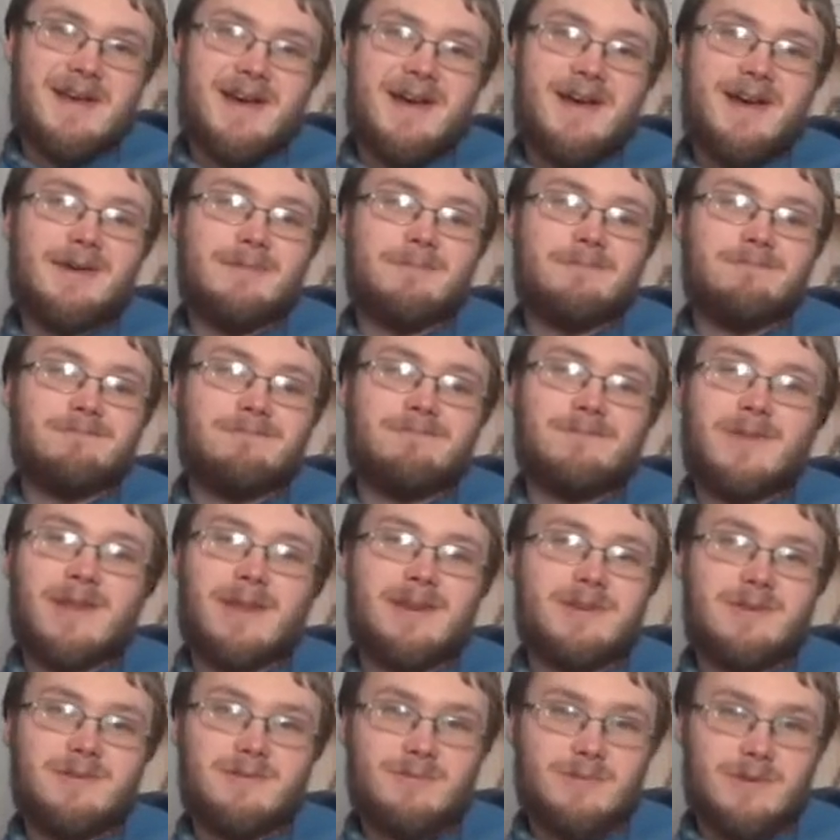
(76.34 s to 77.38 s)

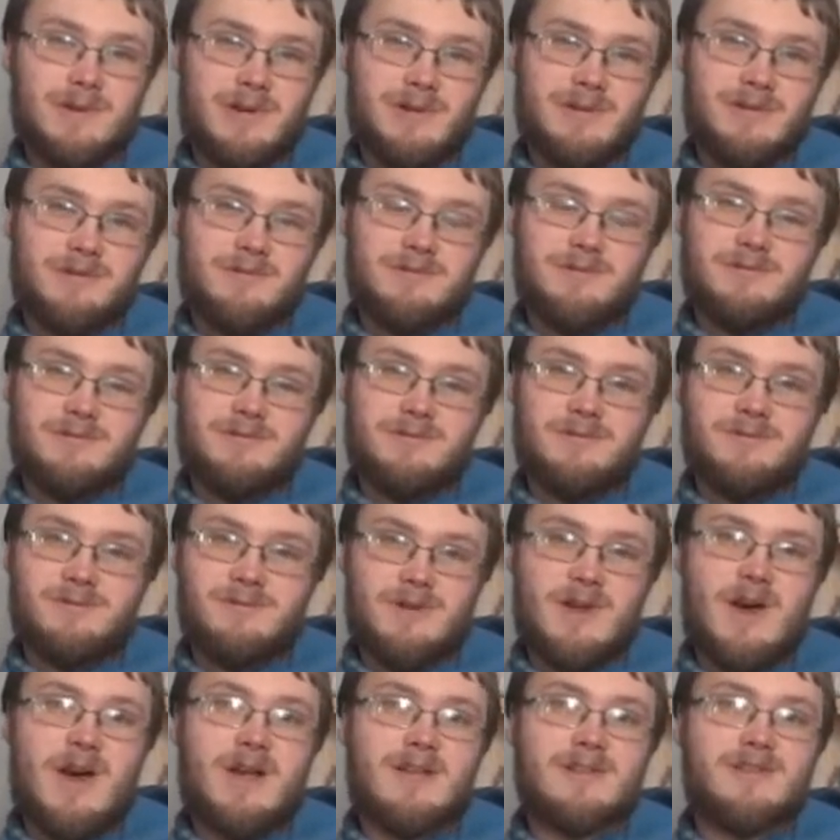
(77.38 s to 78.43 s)
And you will
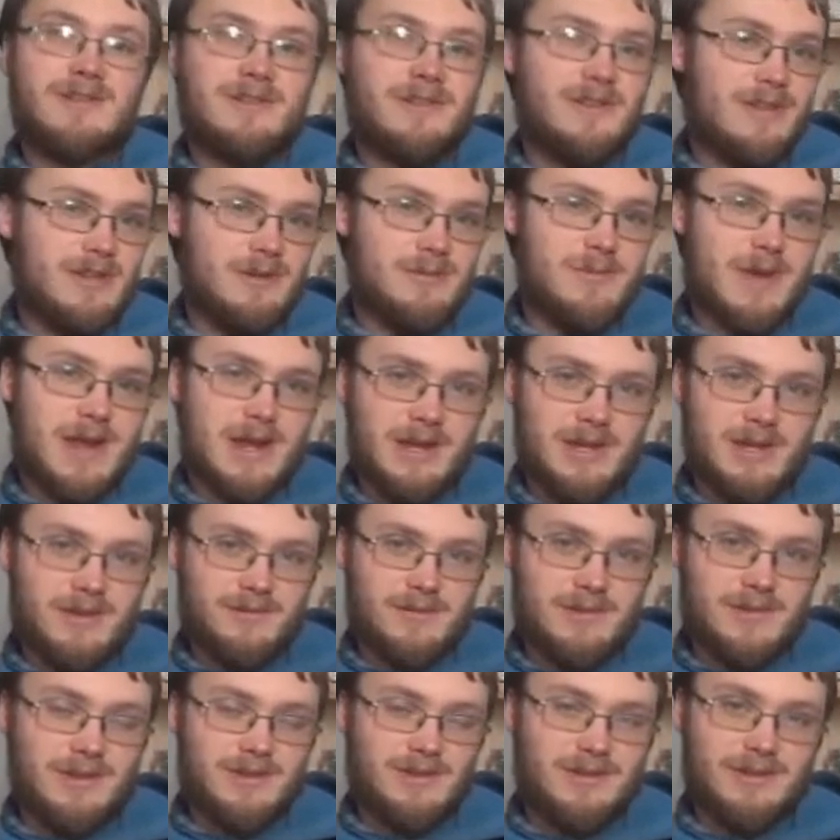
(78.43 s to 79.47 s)
not see many
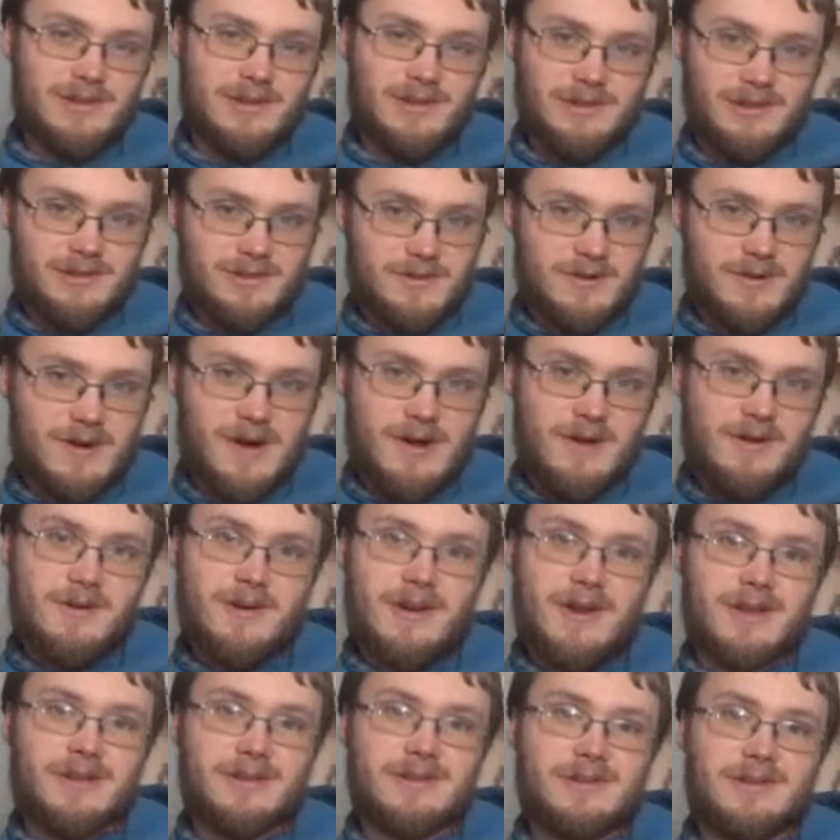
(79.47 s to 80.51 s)
of these in the store,
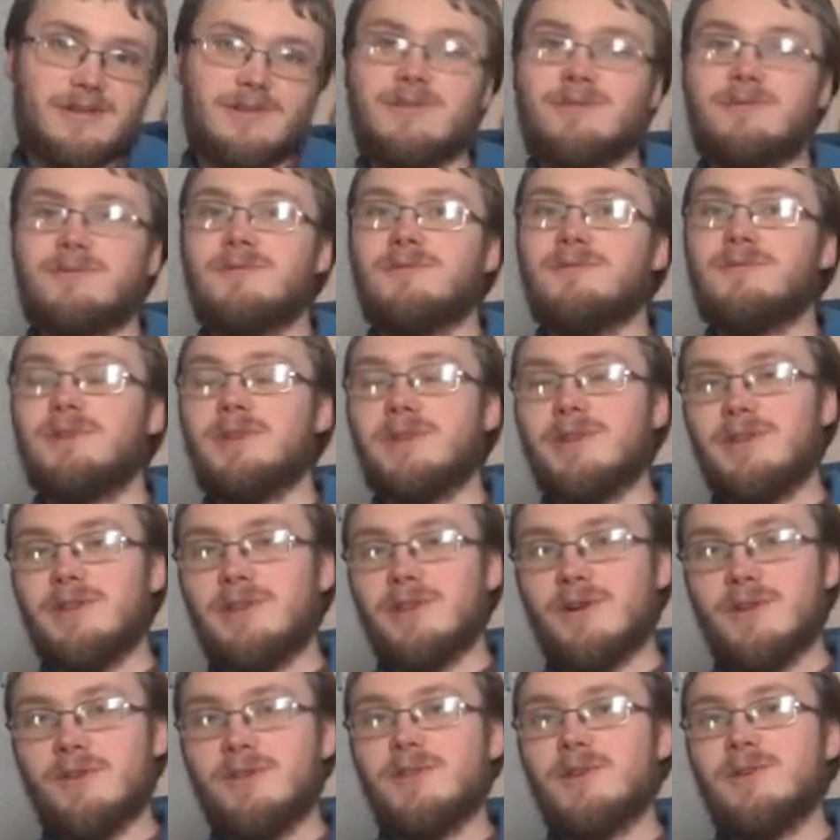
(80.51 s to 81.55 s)
and so really
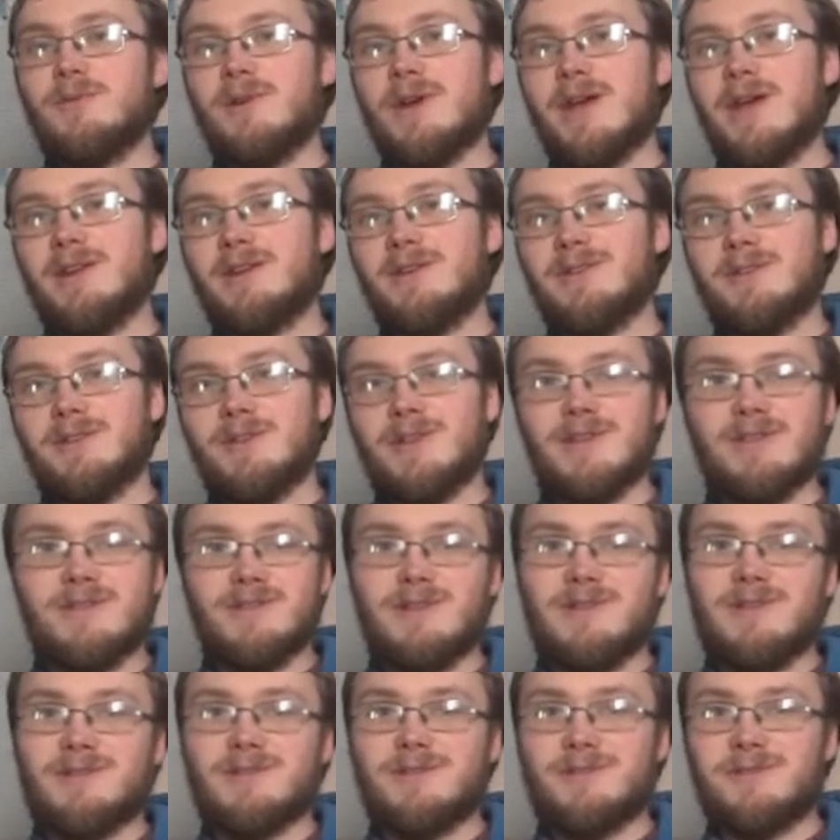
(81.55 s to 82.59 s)
the only way to get
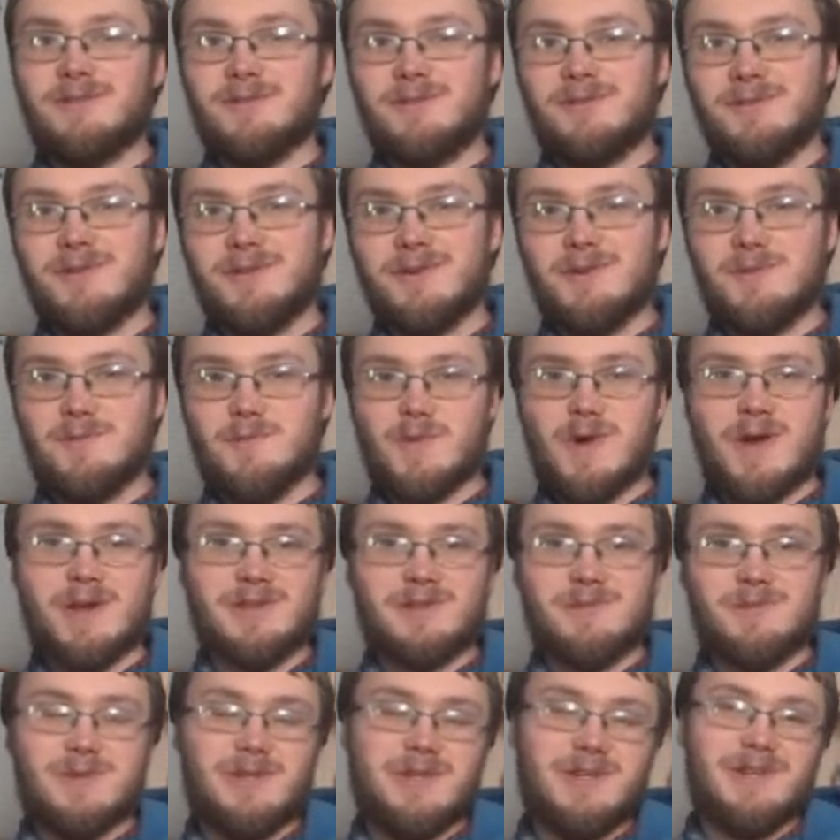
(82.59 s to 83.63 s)
these
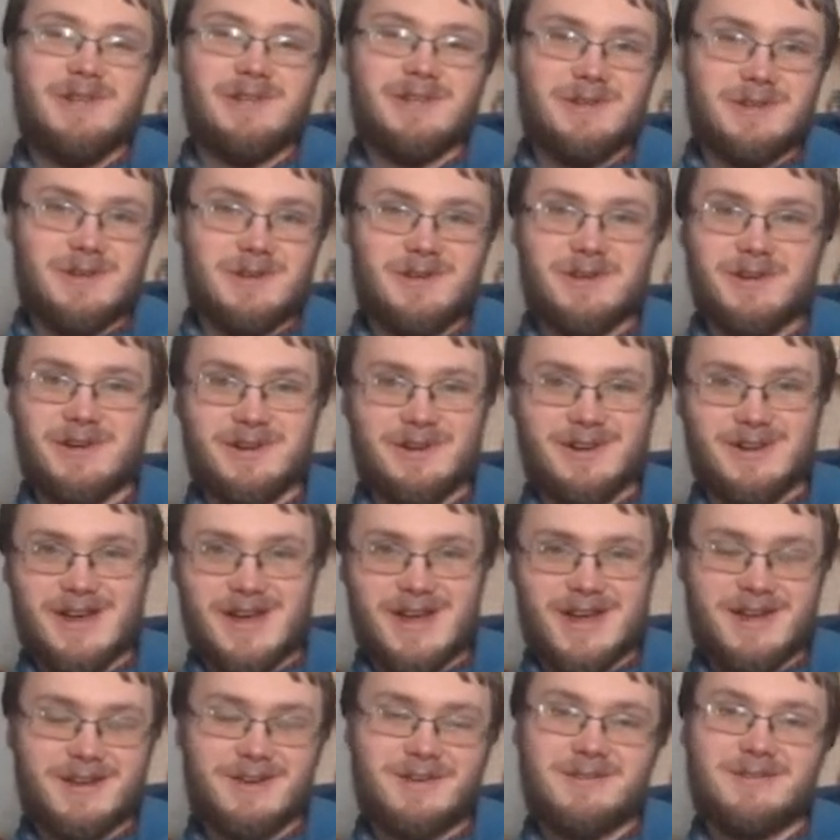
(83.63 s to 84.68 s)
possibilities into your
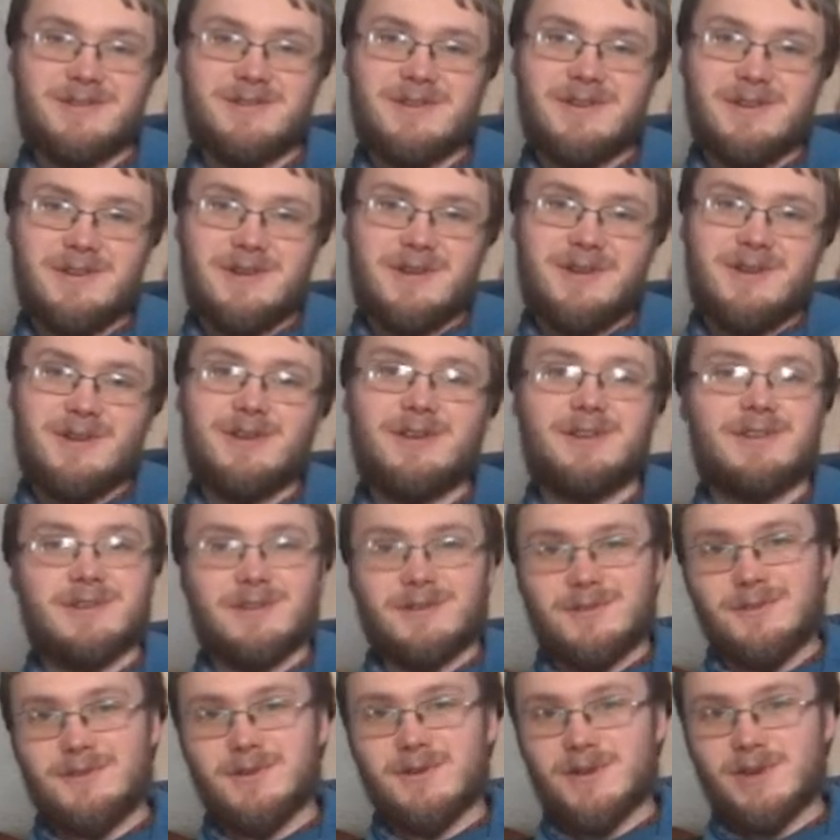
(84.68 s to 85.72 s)
diet is
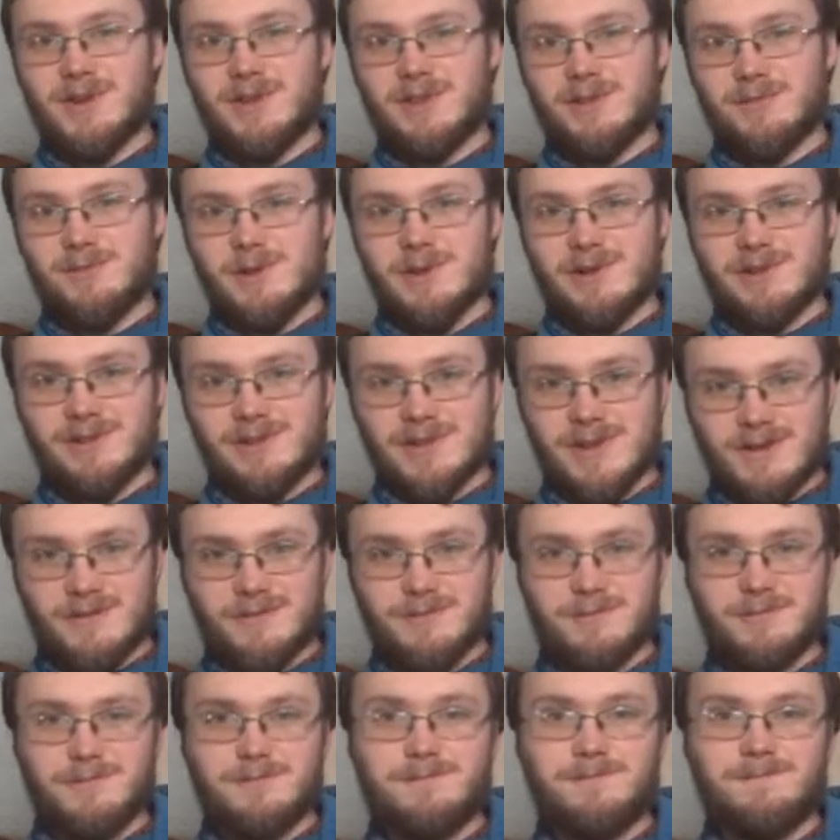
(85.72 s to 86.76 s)
through growing them
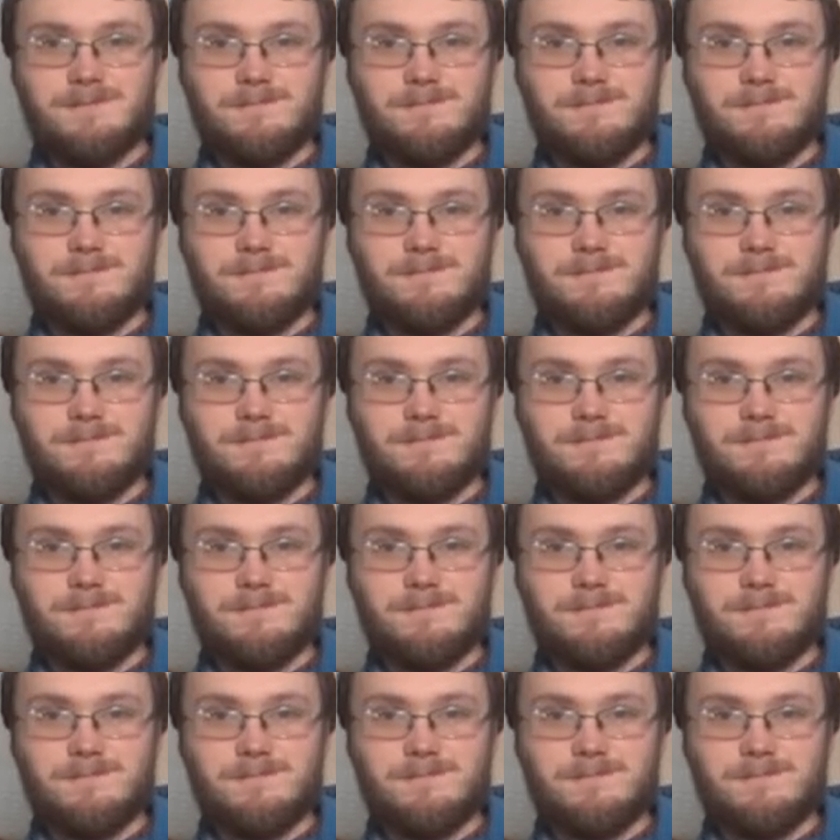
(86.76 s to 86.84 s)
yourself.